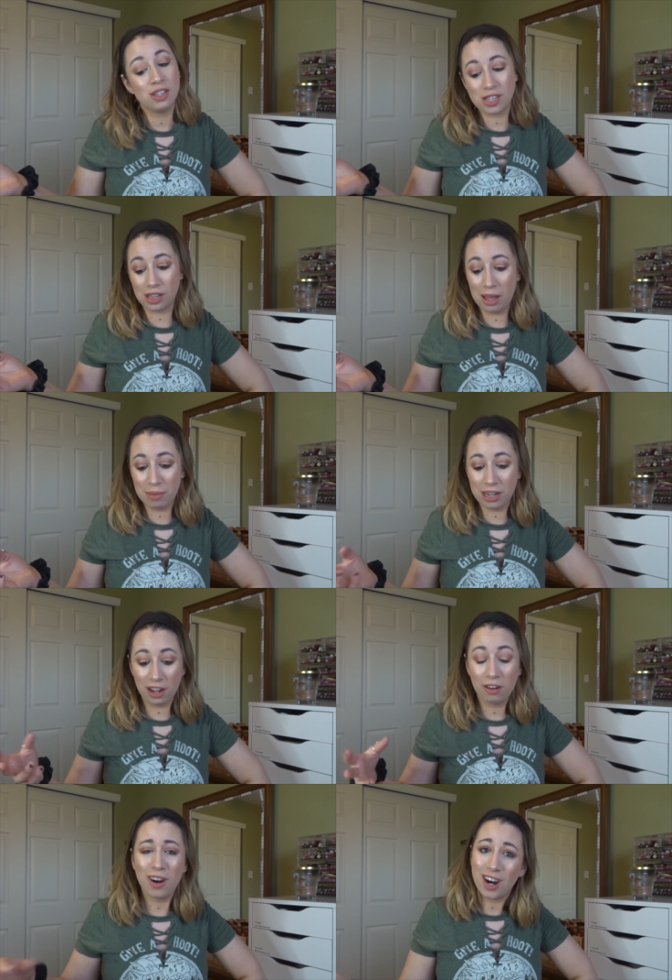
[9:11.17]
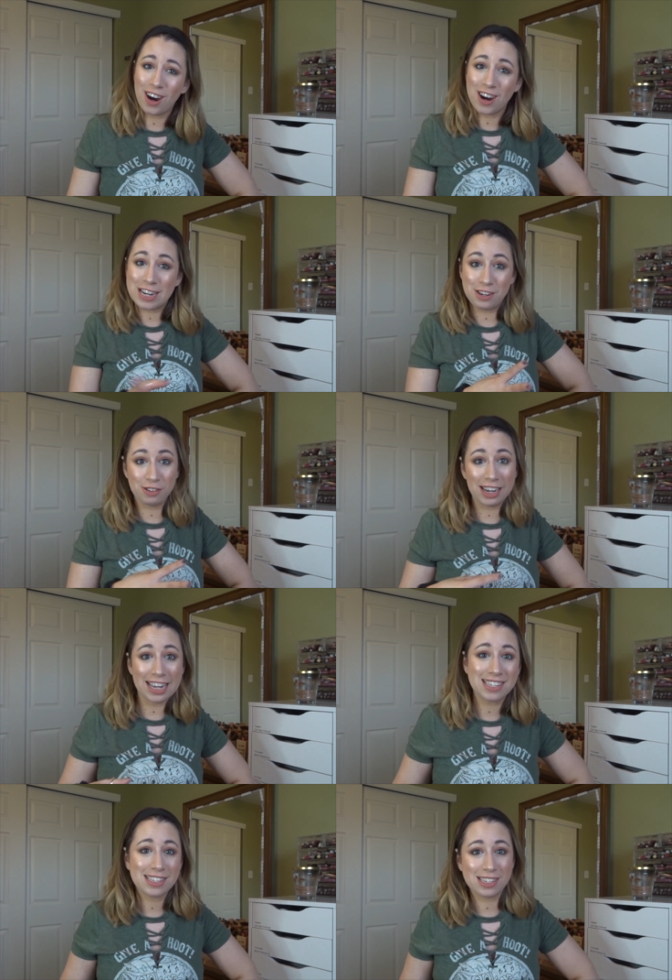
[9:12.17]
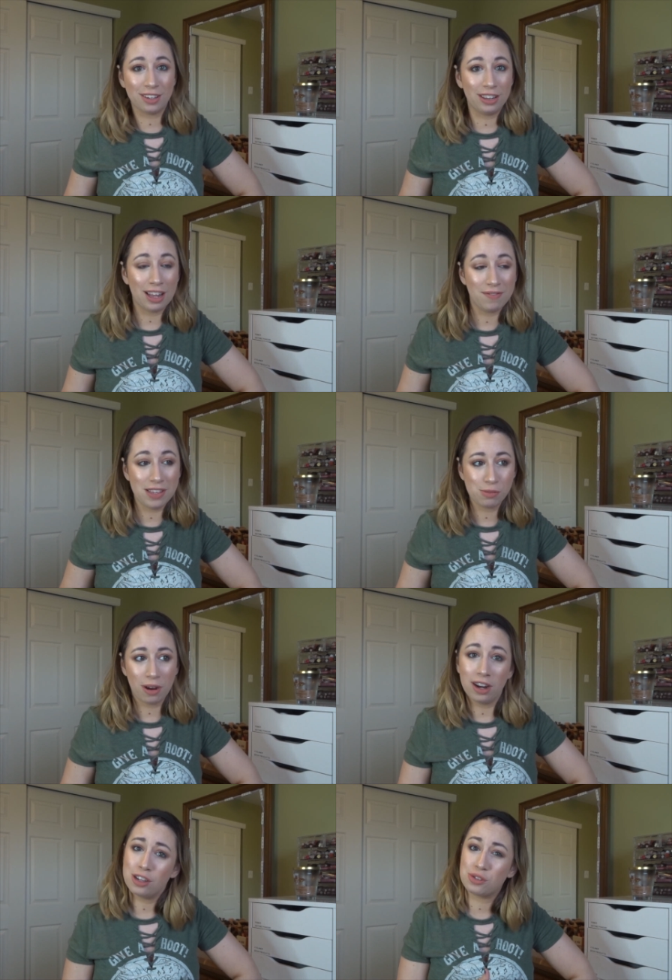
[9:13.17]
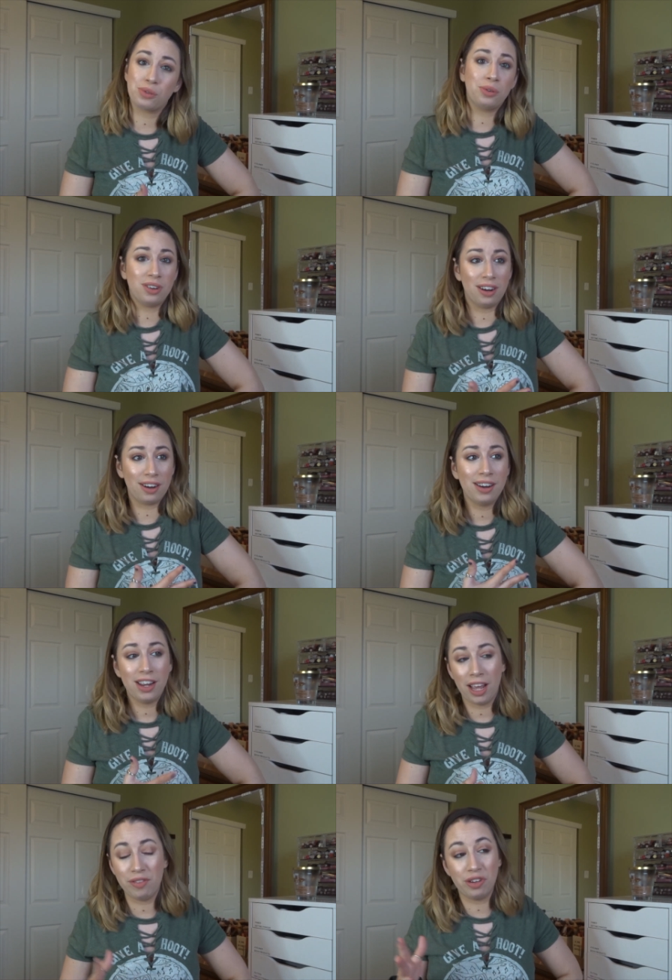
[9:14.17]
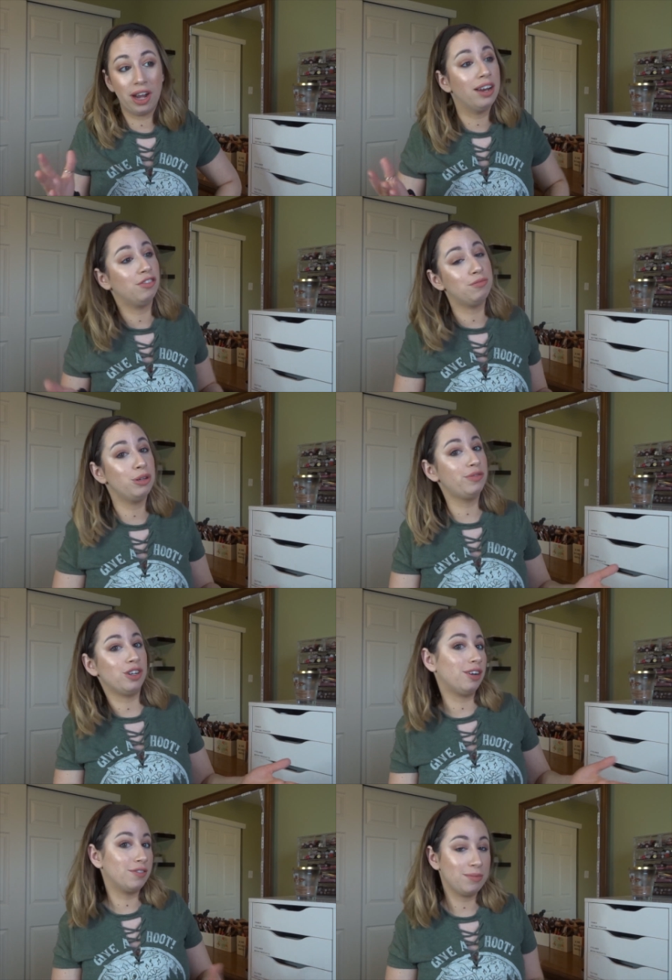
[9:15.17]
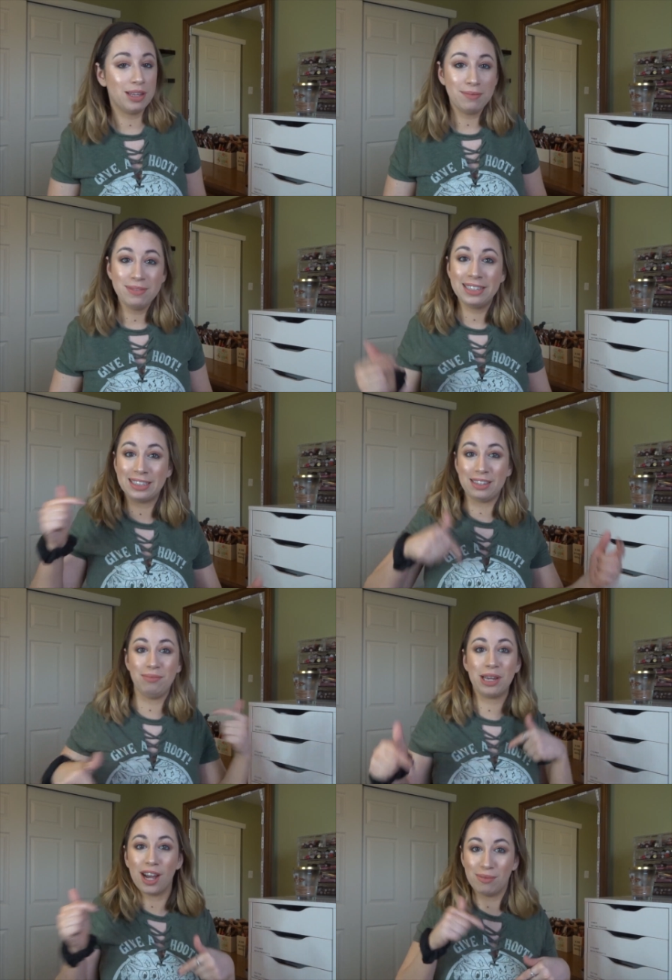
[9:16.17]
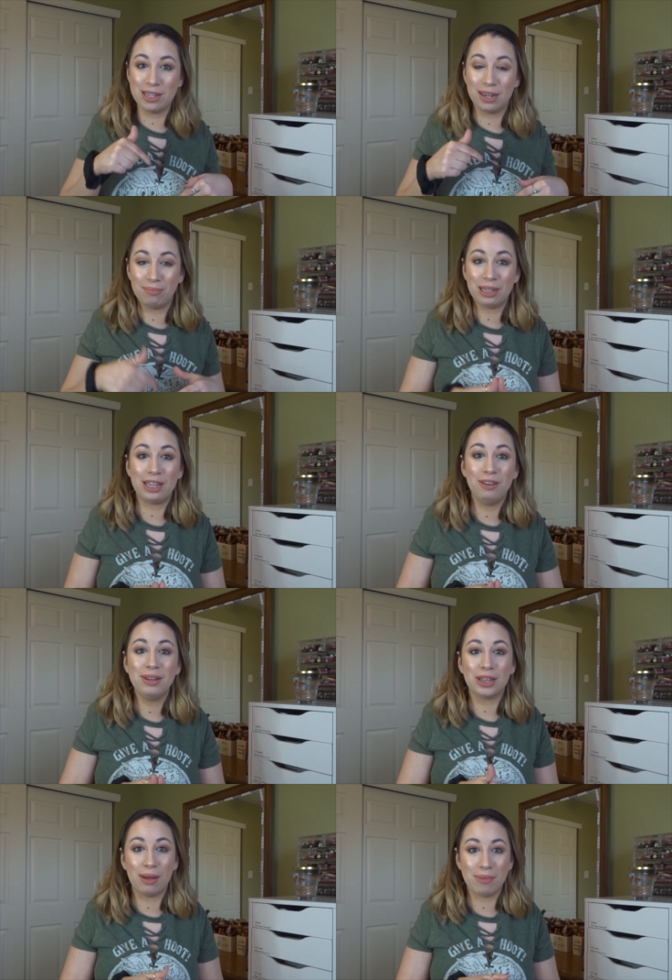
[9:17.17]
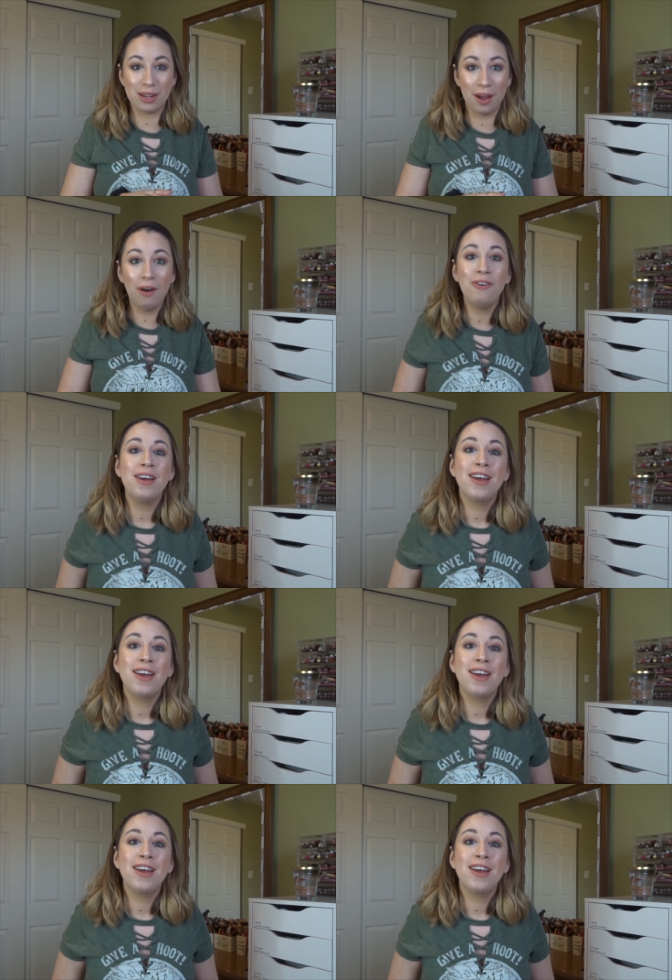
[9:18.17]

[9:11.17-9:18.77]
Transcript: So let me know, do you guys still love these products or have you kind of moved on from them? Leave me a comment down below and let me know.